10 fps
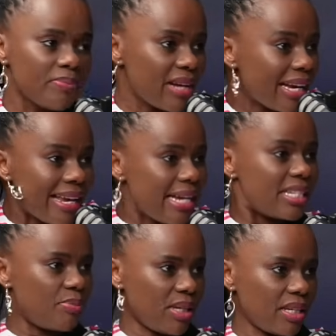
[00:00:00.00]

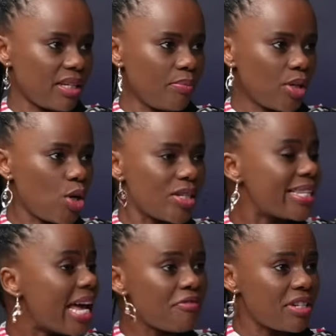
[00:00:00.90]
against me because
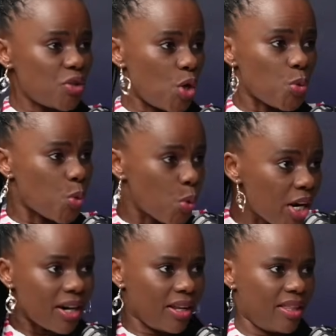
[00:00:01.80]
life does not
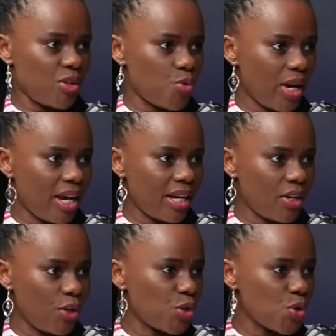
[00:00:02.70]
work that way,
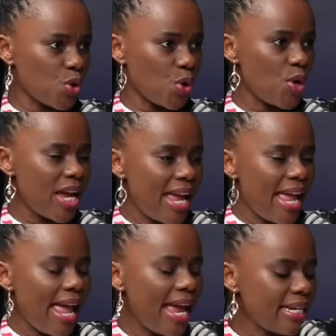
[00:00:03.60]
That's you know? Right.
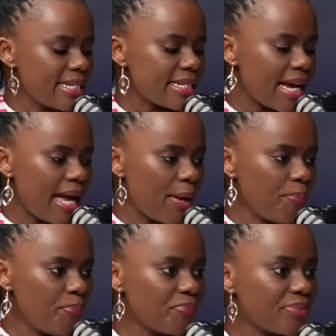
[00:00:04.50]
And
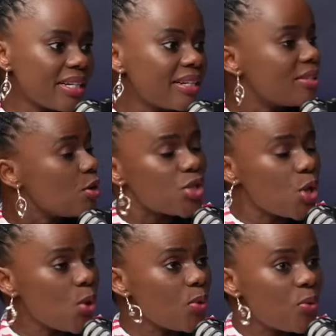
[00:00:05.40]
um, though,
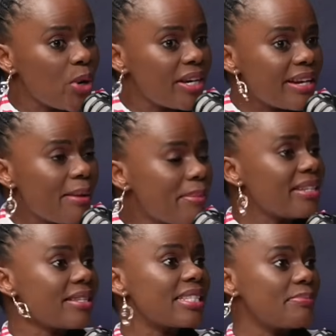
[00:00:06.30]
so when I
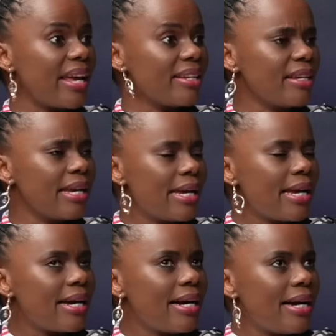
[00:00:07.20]
met this man,
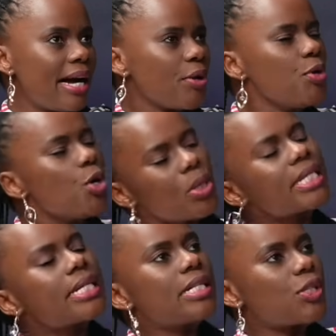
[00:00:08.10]
I don't know what
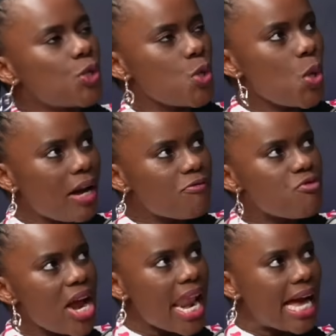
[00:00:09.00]
it is. You know, I've
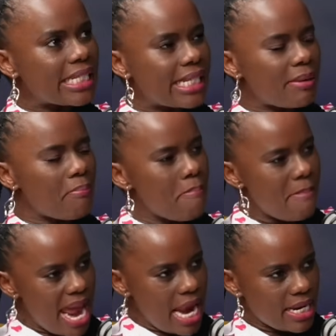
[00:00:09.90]
realized that
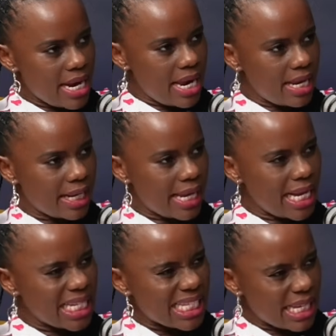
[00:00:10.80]
men eh,
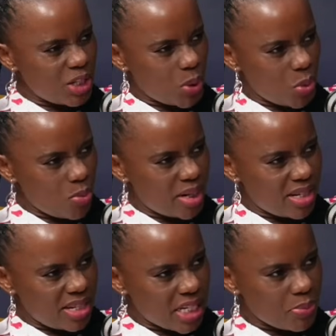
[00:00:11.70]
can sense when a woman is
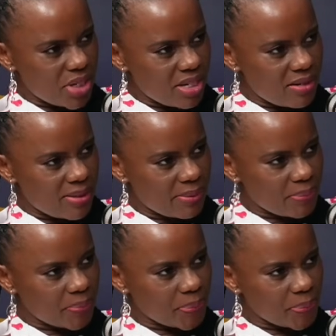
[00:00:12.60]
desperate.
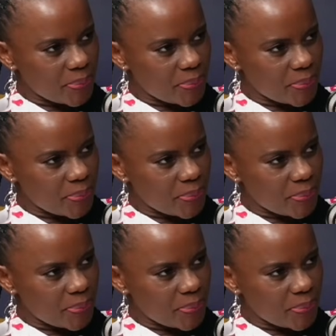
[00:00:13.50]
yeah.